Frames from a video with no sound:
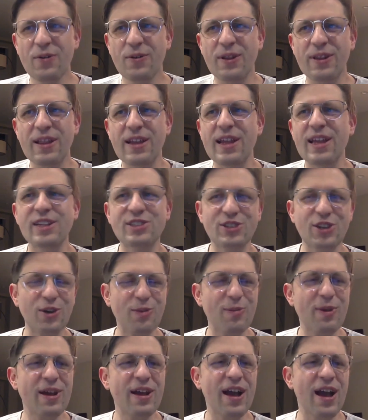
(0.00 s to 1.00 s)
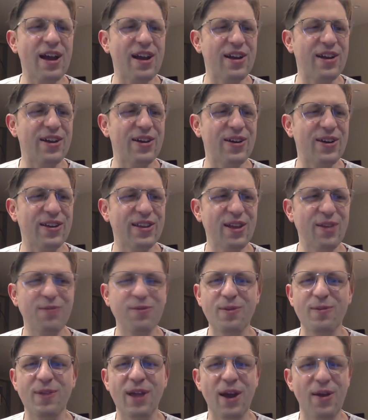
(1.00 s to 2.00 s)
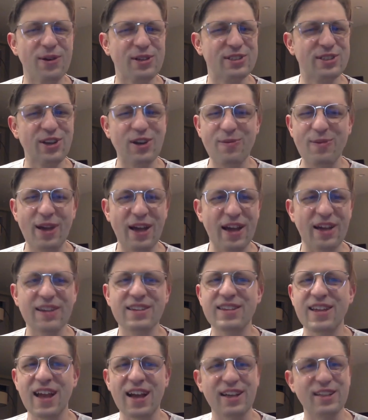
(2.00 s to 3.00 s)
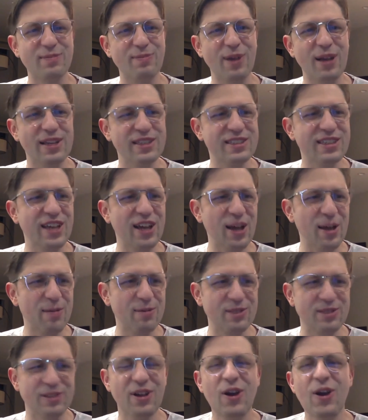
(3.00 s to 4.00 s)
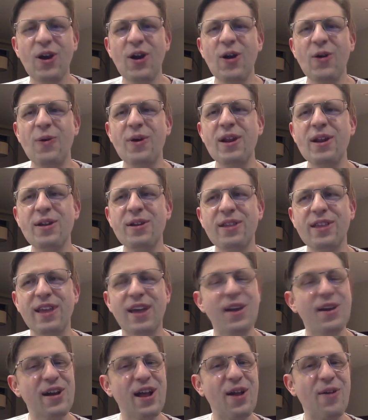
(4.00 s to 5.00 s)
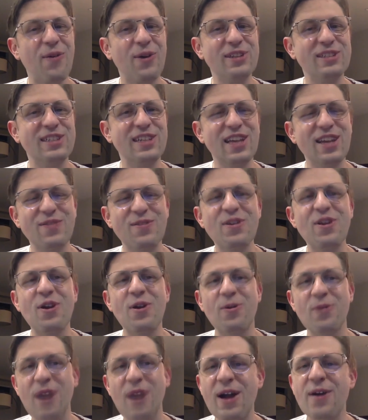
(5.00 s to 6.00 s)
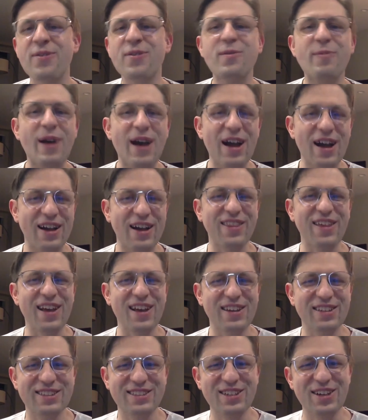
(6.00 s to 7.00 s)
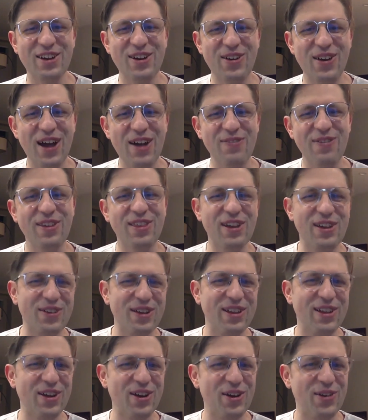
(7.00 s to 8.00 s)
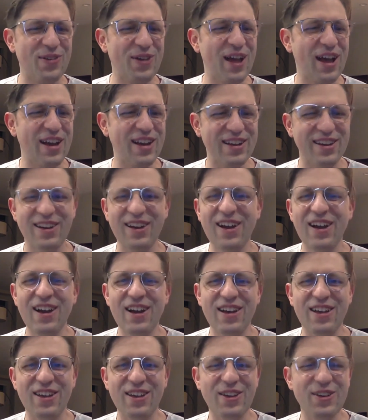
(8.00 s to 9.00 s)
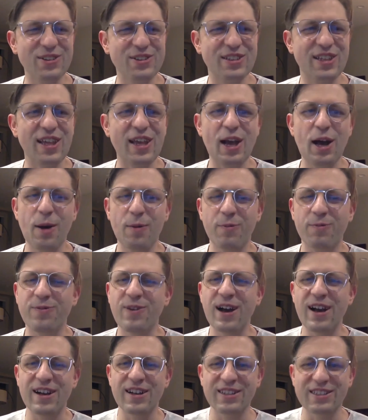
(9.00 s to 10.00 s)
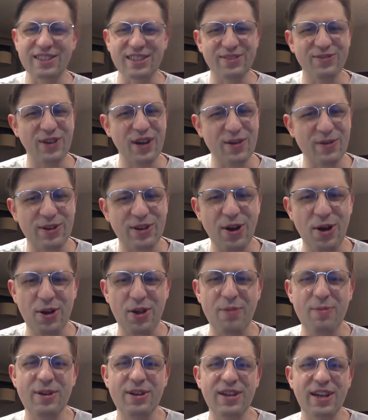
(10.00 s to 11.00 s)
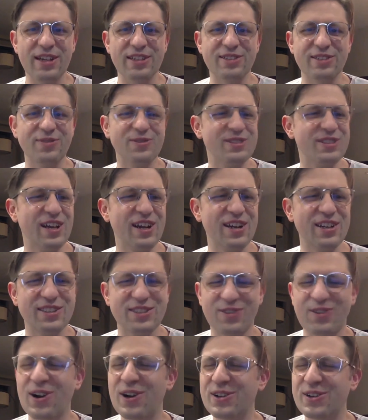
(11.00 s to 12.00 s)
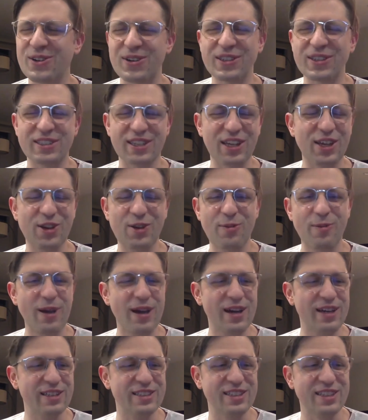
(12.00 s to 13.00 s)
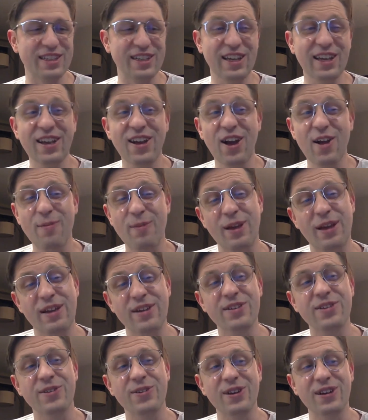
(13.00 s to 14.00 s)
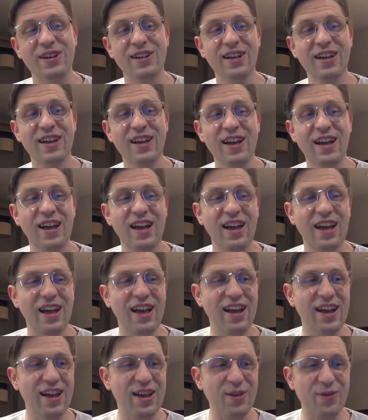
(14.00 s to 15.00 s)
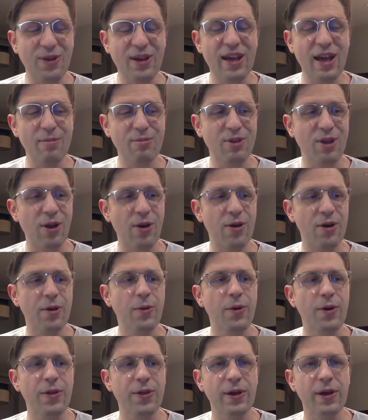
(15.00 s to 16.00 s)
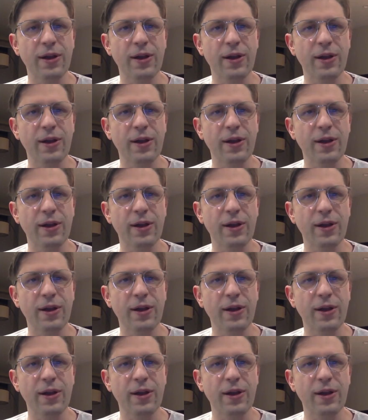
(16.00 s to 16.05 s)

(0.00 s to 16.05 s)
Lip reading: he showed me how to do it and then from there we started making text-based games and we didn't the internet wasn't even around back then so everything we learned we had to use the help files and whatever documentation was there so we're all doing this in QBasic and he got me into it and we kept going with it